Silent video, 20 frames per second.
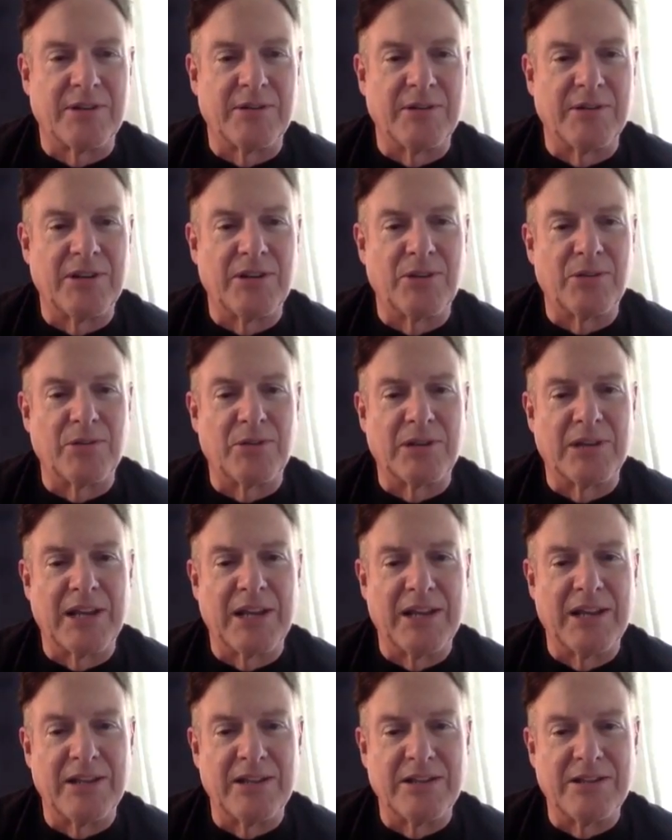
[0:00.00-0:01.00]
you know,
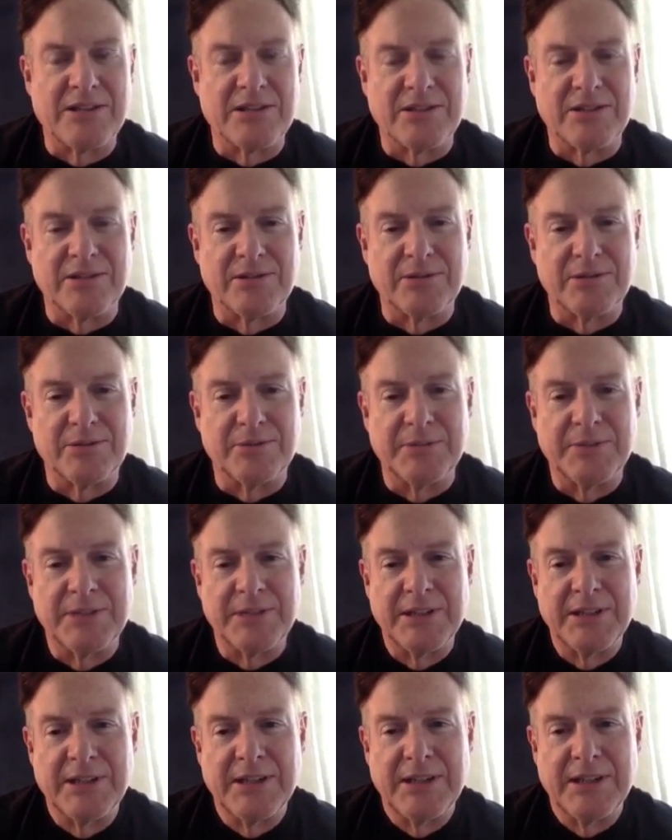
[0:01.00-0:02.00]
related to,
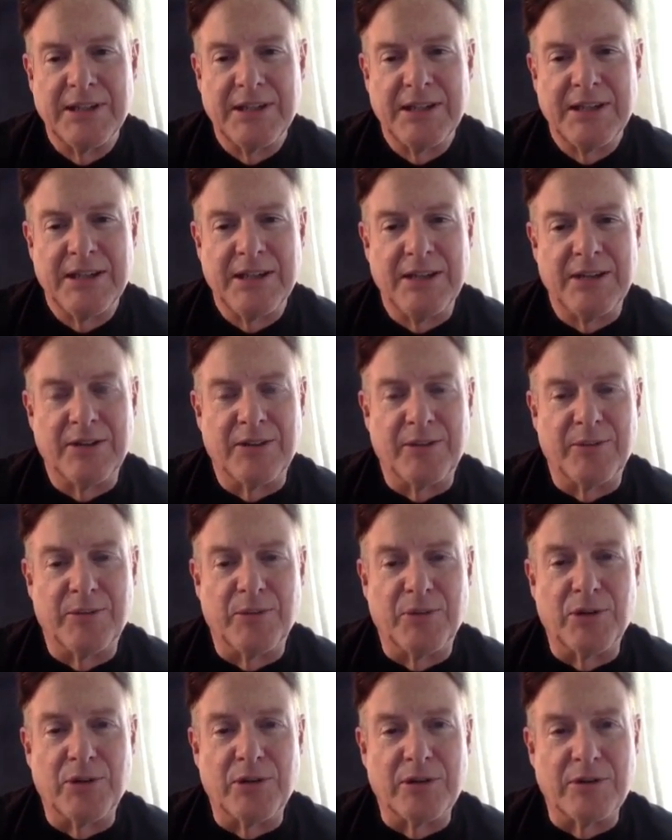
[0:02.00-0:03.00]
you know, the
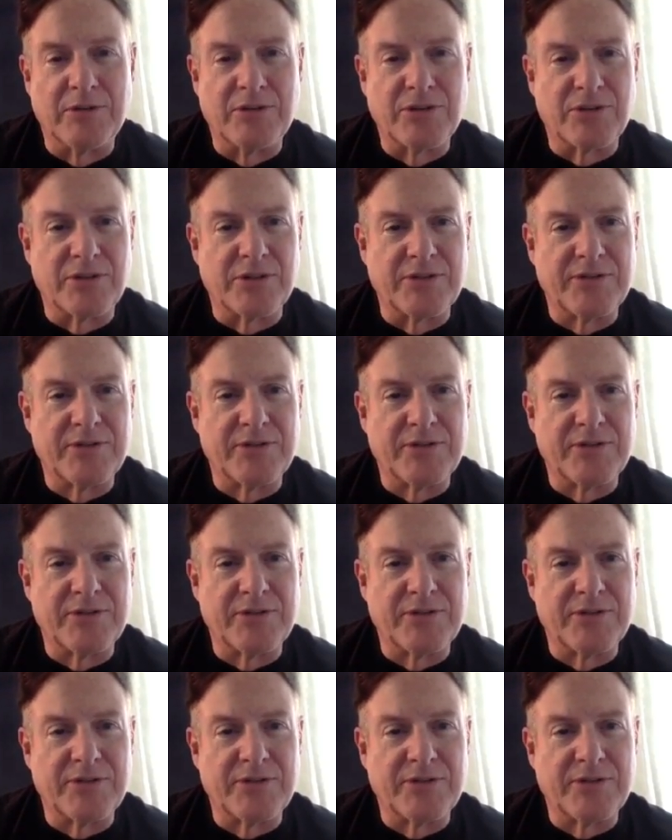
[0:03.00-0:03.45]
murder of George